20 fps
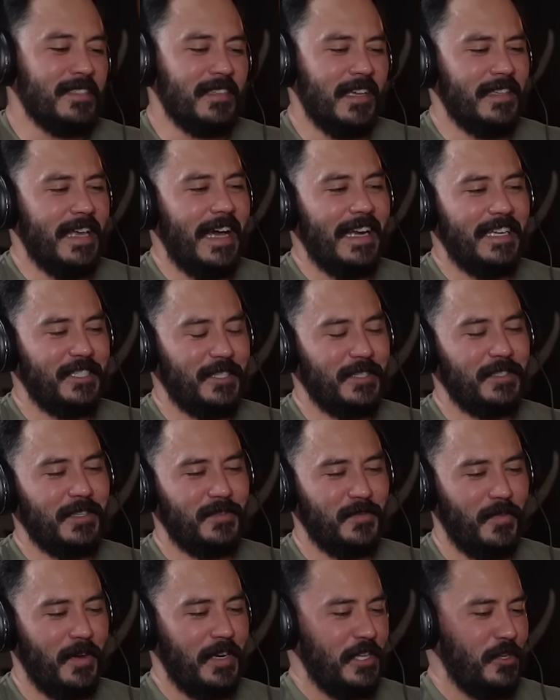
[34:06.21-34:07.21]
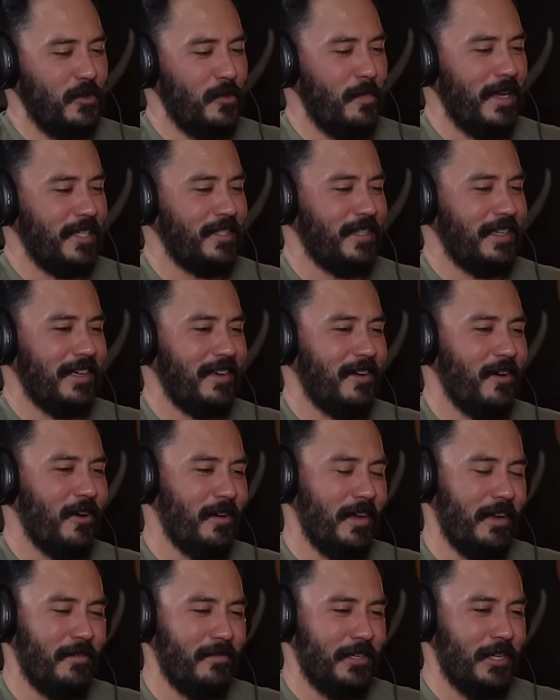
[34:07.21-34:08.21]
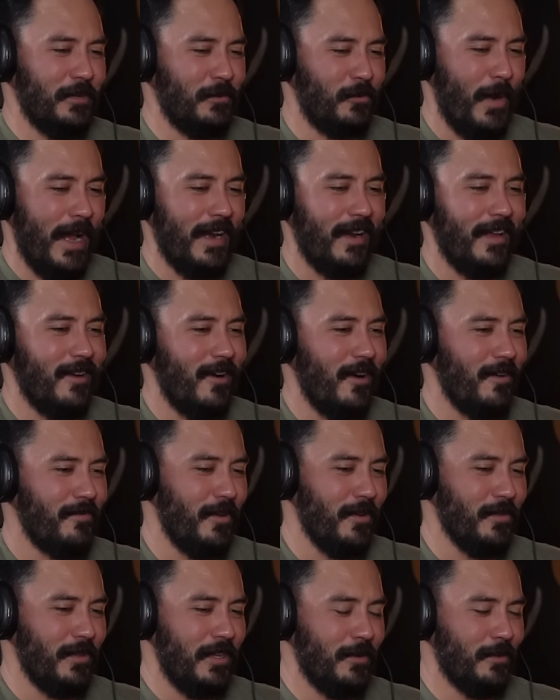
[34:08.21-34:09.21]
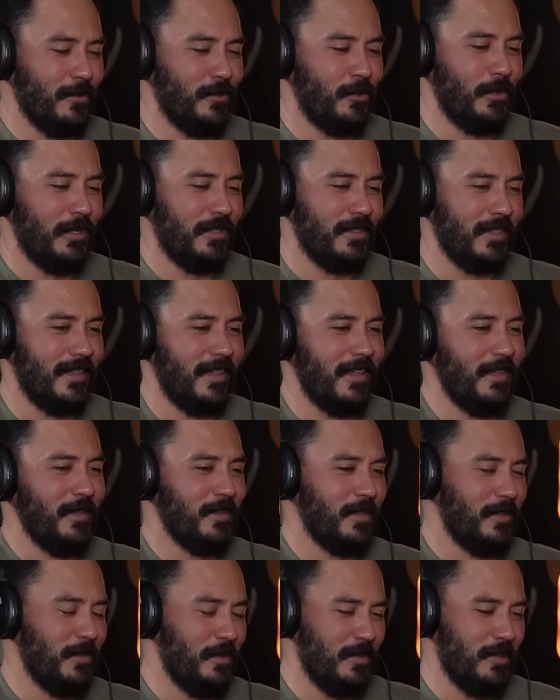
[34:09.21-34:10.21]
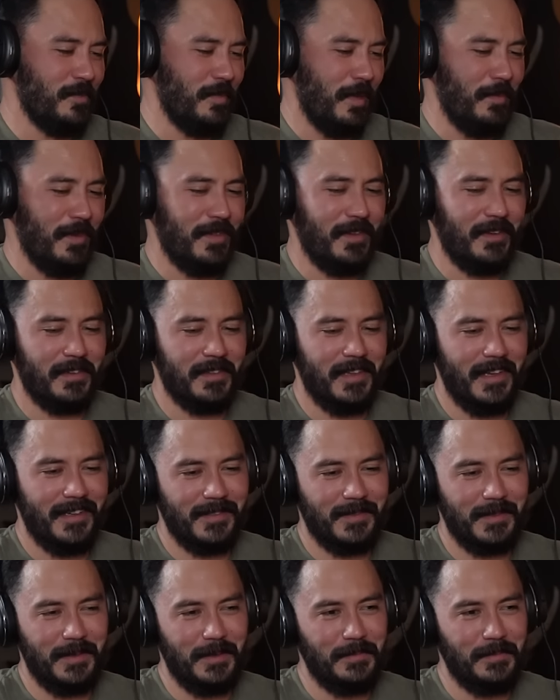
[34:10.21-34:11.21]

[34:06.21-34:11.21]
I'm not saying that. It's just it's funny you mentioning rattling off all the old drills that they used to do. It just made me think of that.